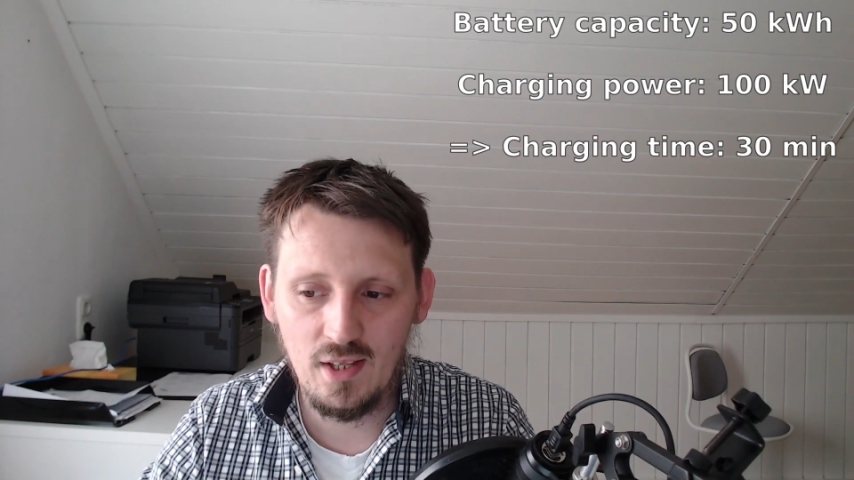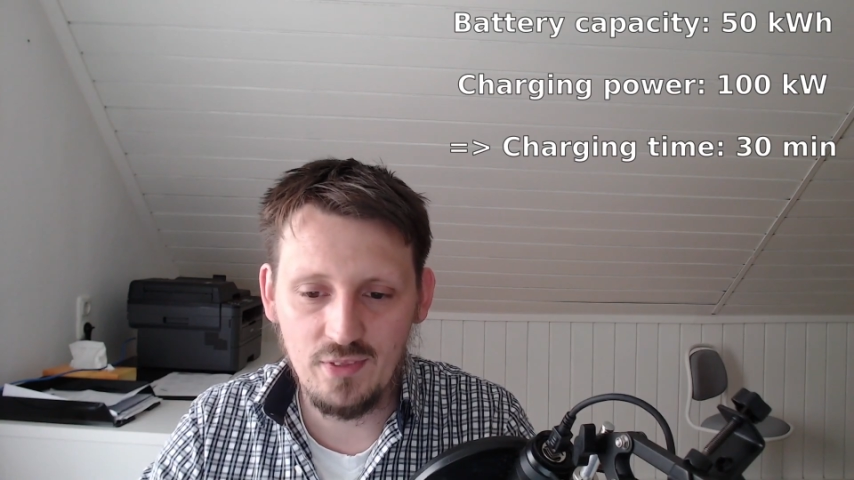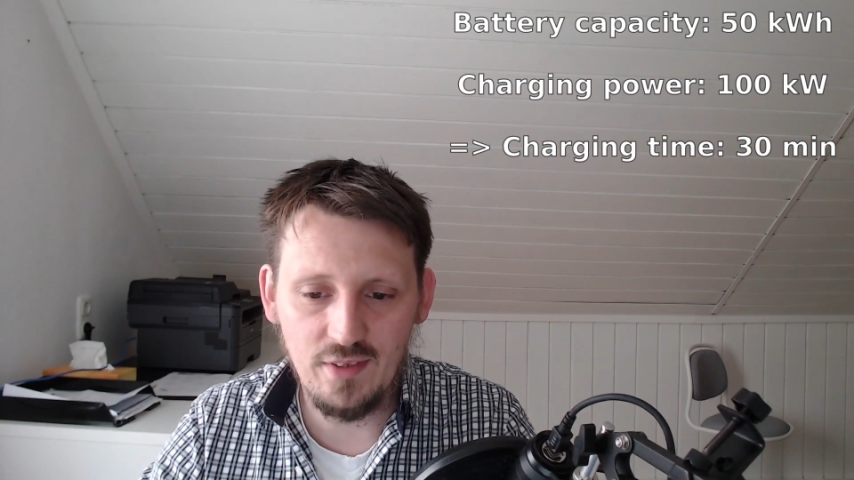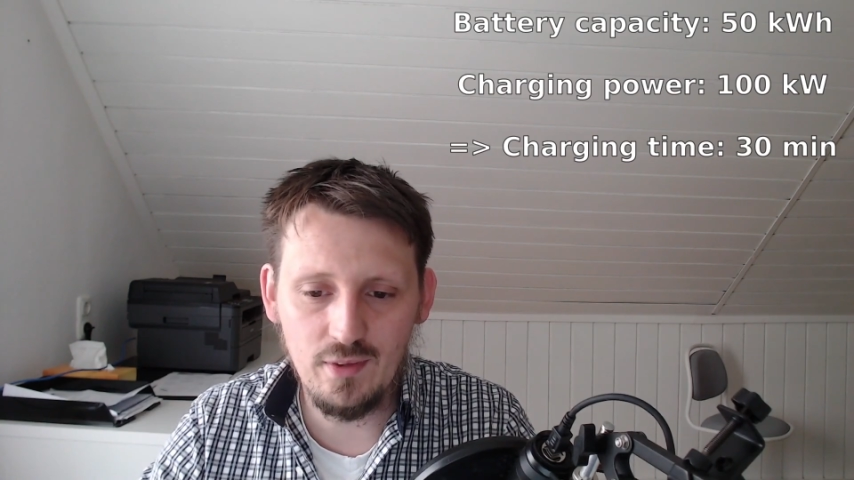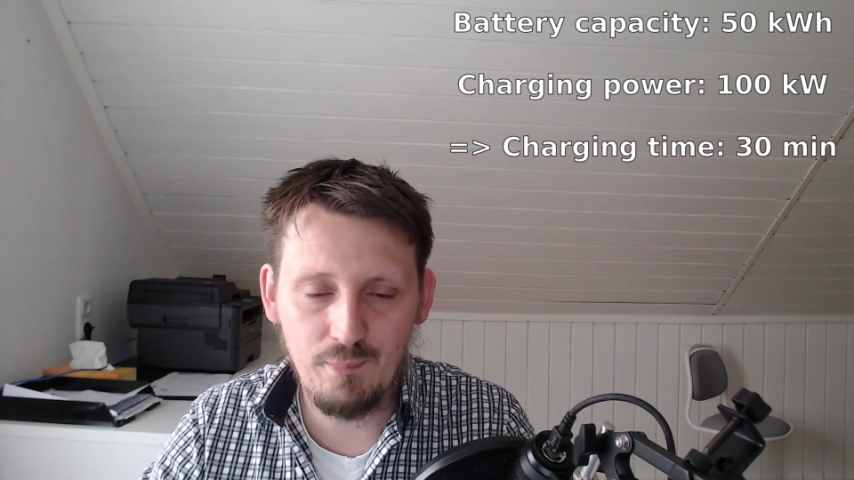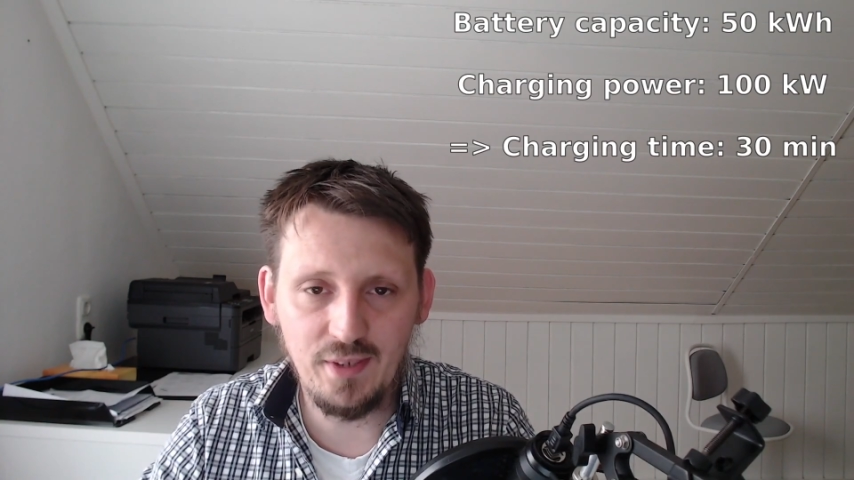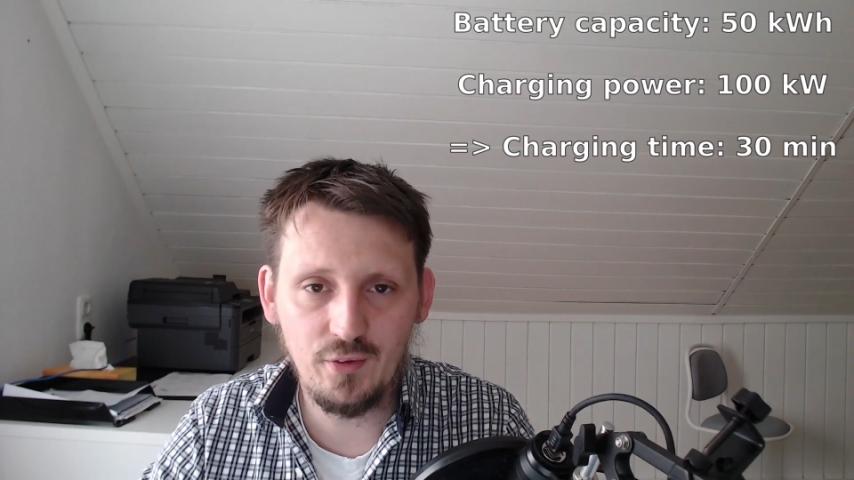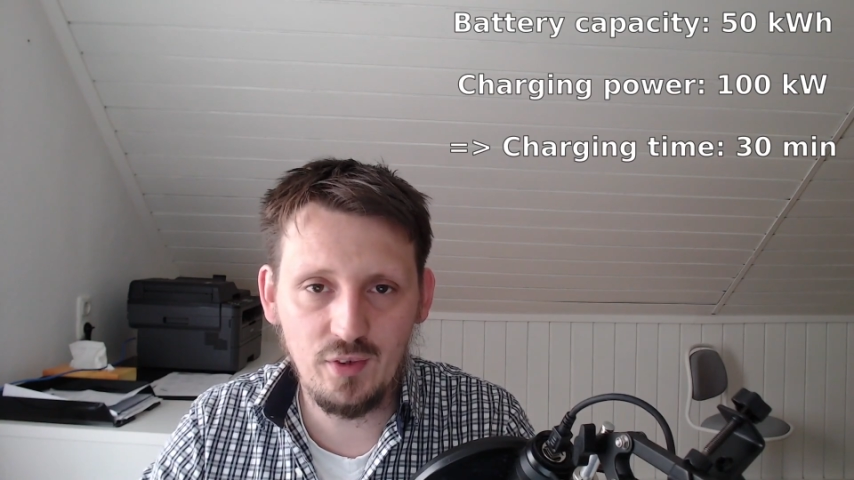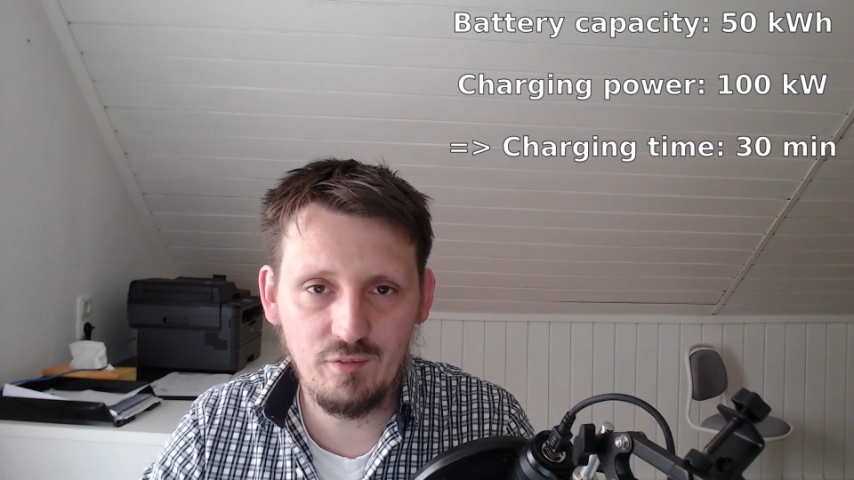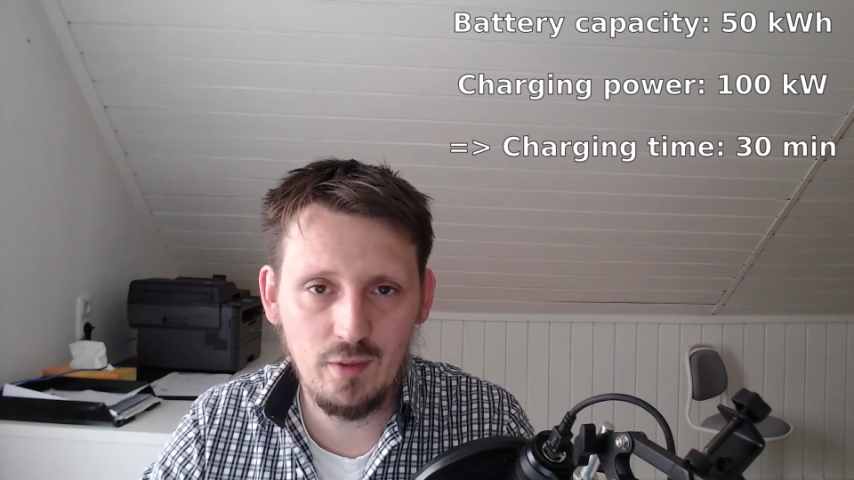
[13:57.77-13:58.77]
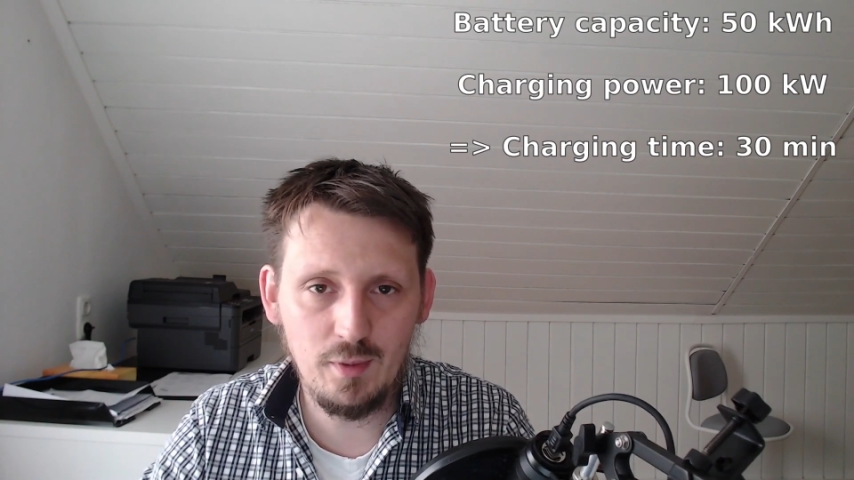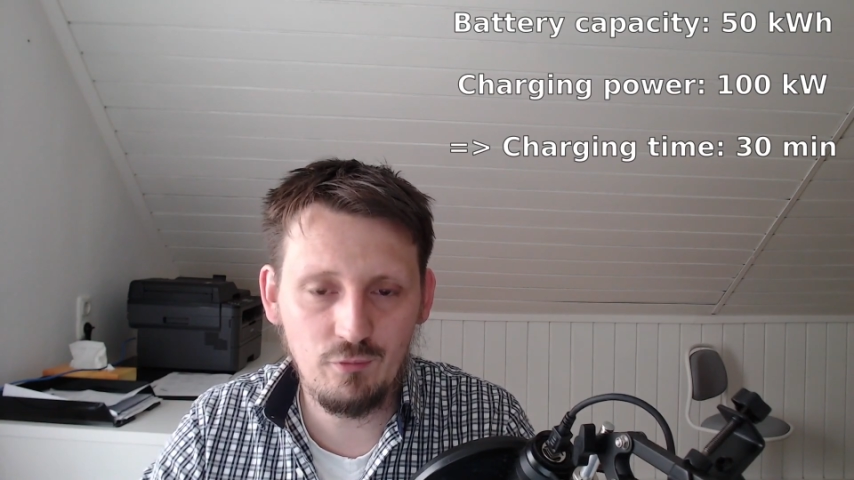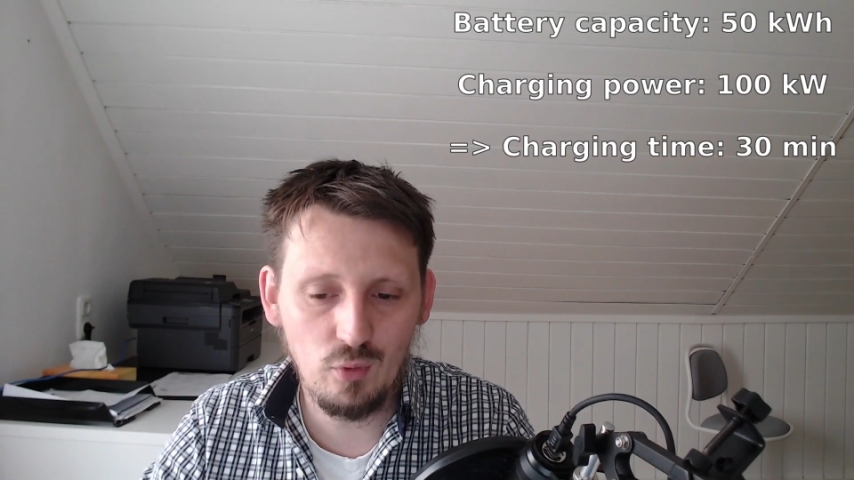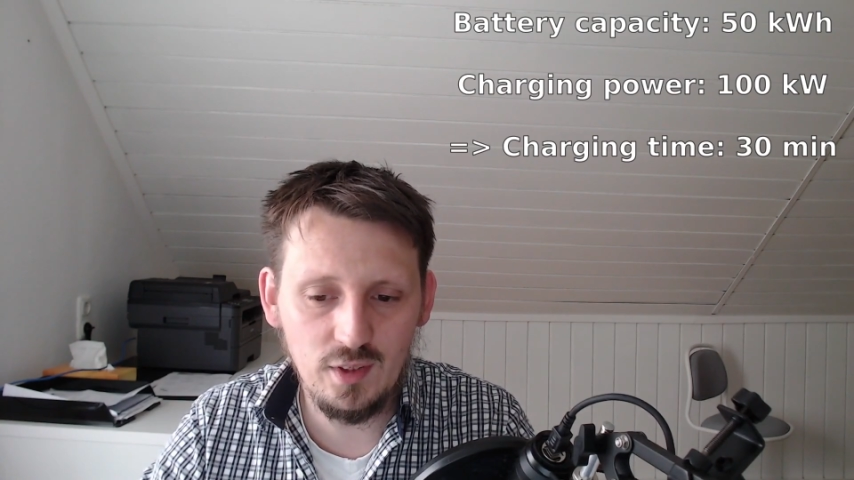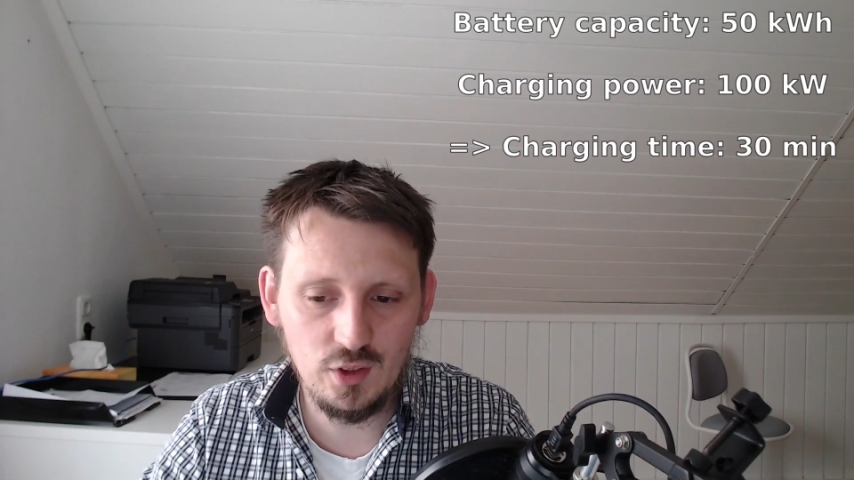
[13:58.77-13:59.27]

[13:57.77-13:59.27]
then the battery will be fully